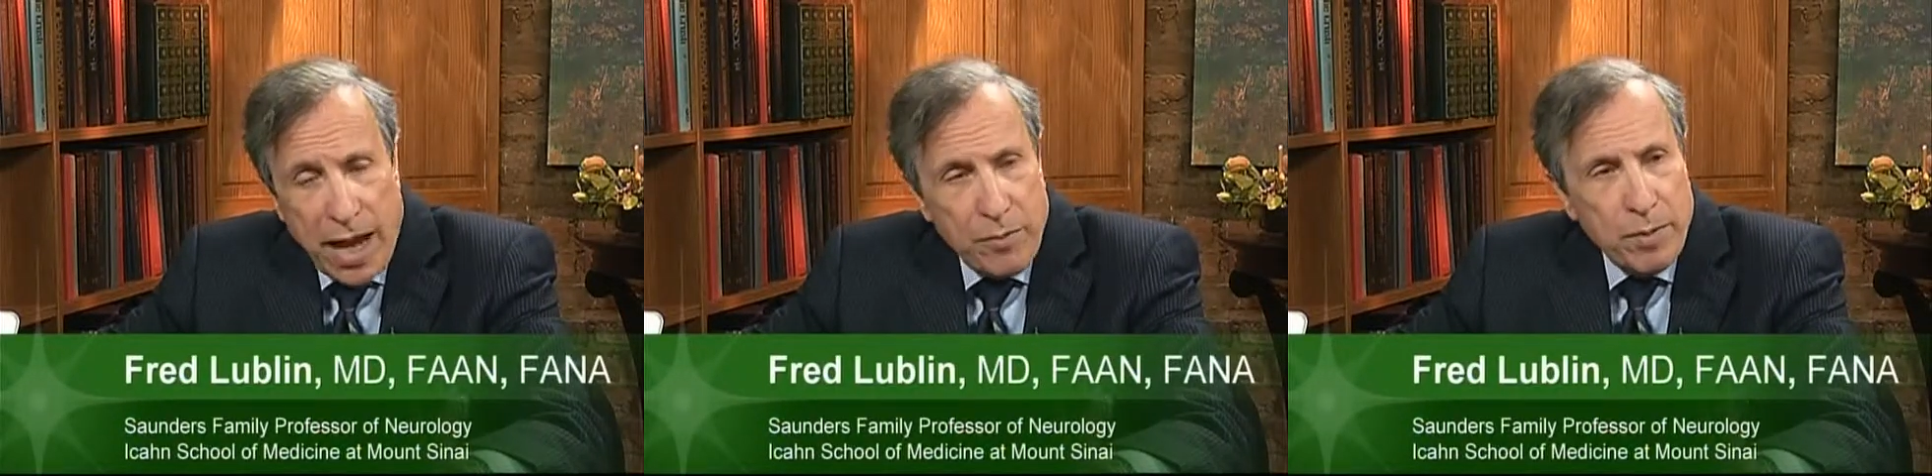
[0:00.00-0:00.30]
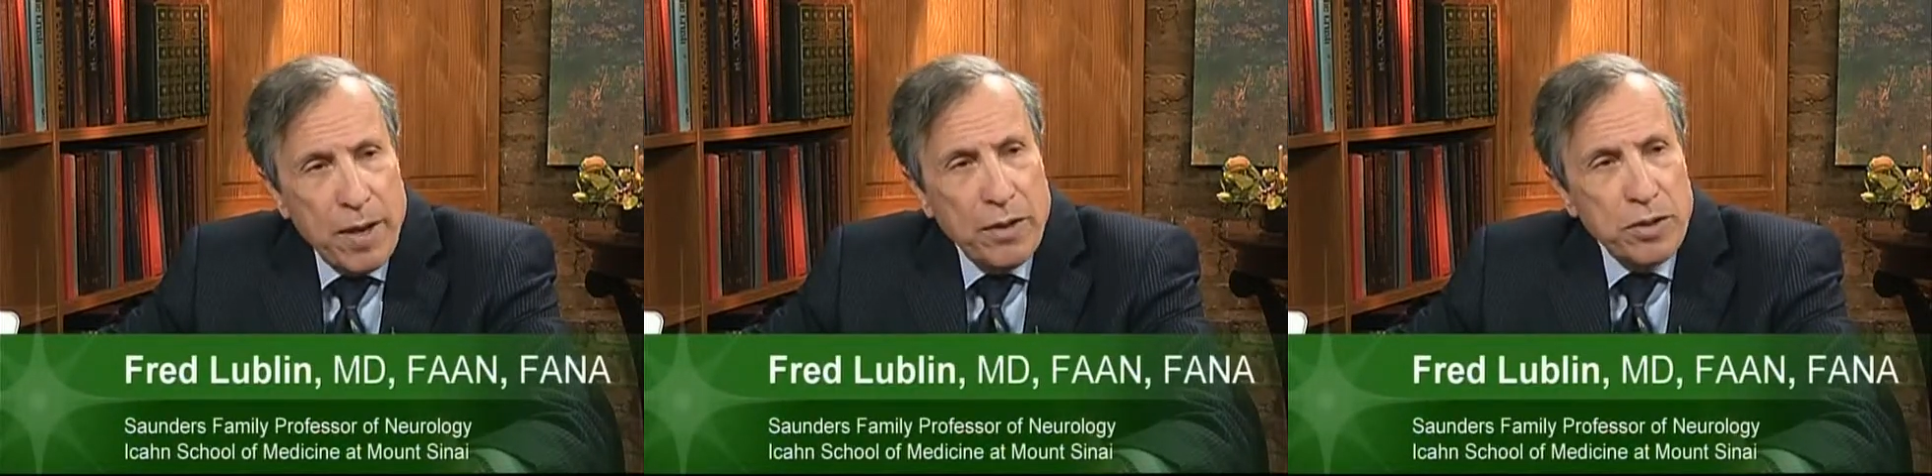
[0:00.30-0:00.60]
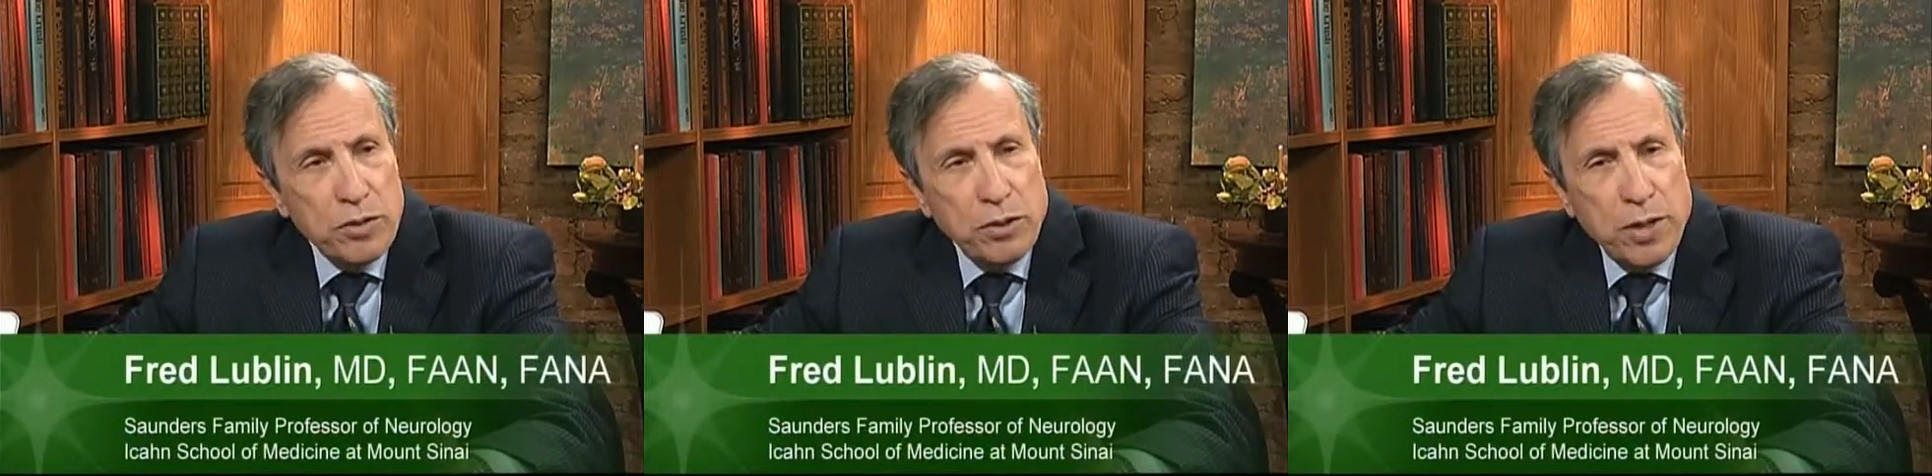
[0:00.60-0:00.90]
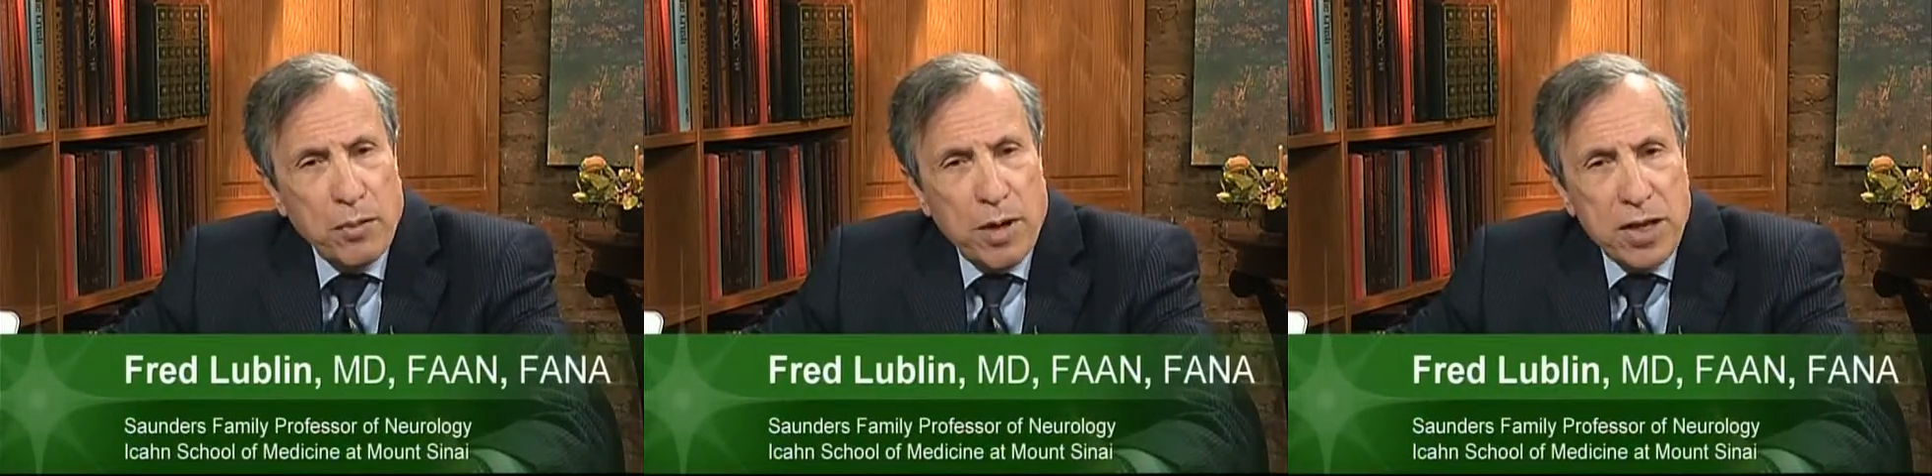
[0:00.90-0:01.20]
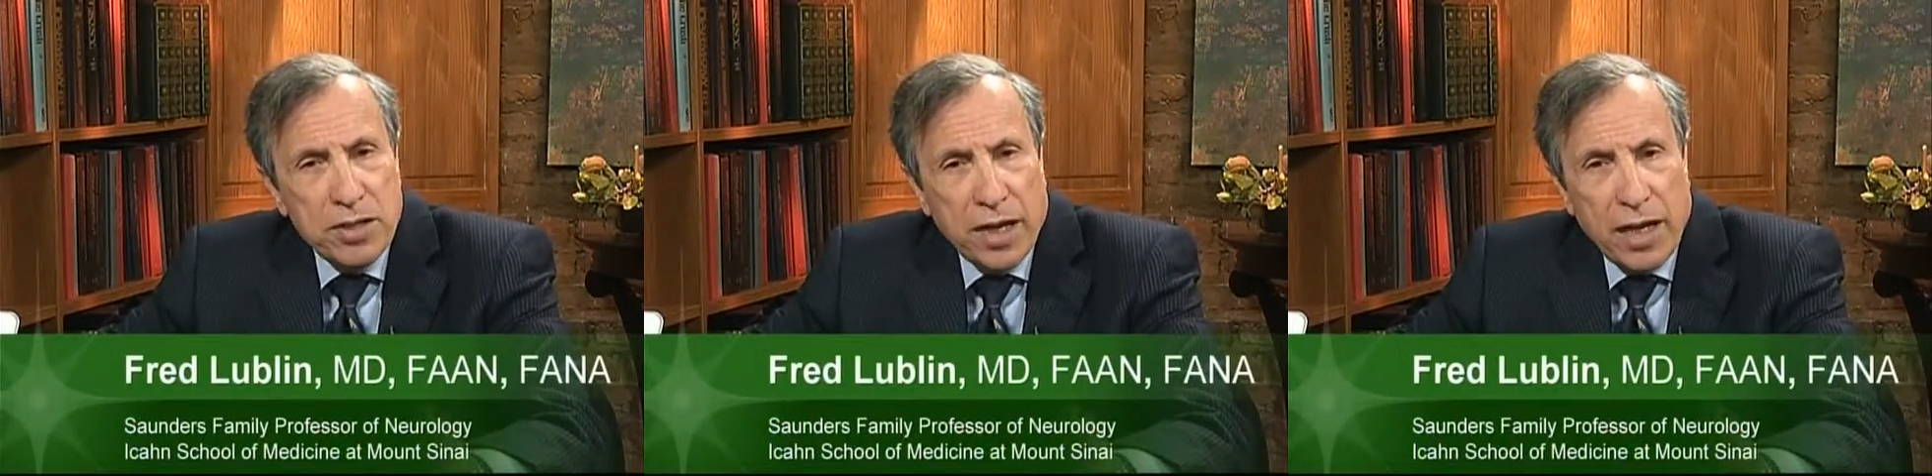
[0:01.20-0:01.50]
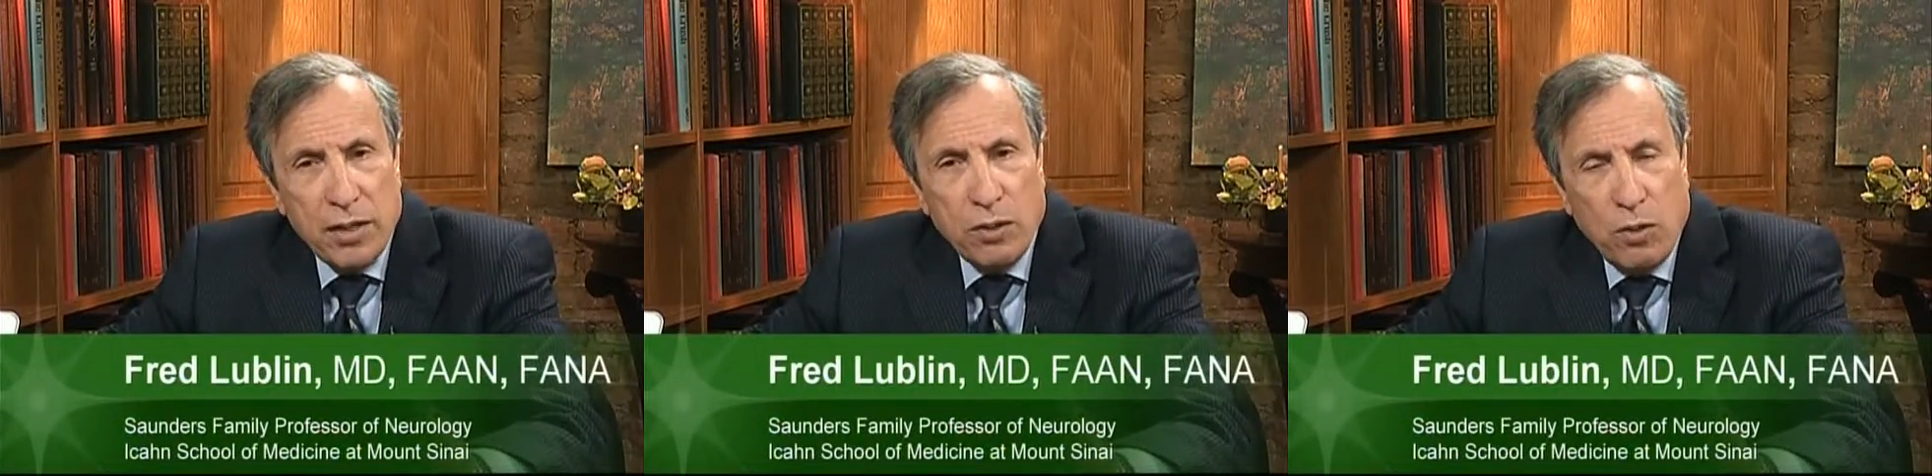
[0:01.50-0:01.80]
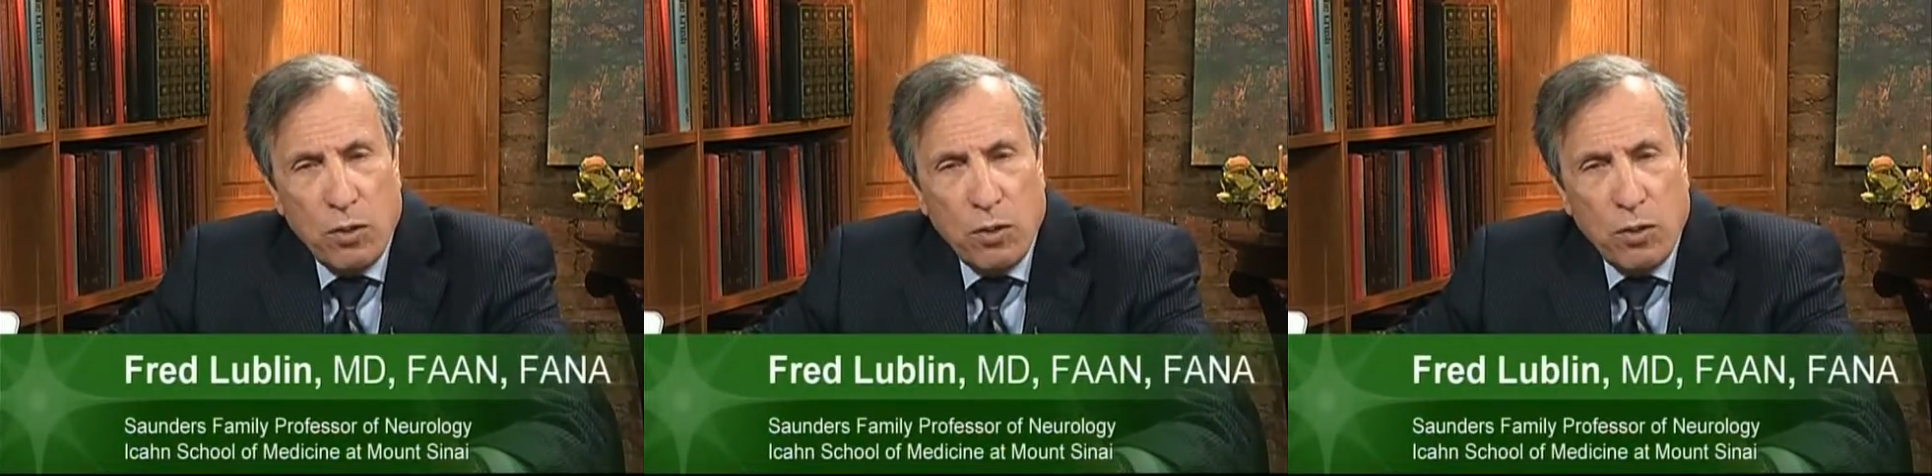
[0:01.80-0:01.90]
abnormalities on their MRI scan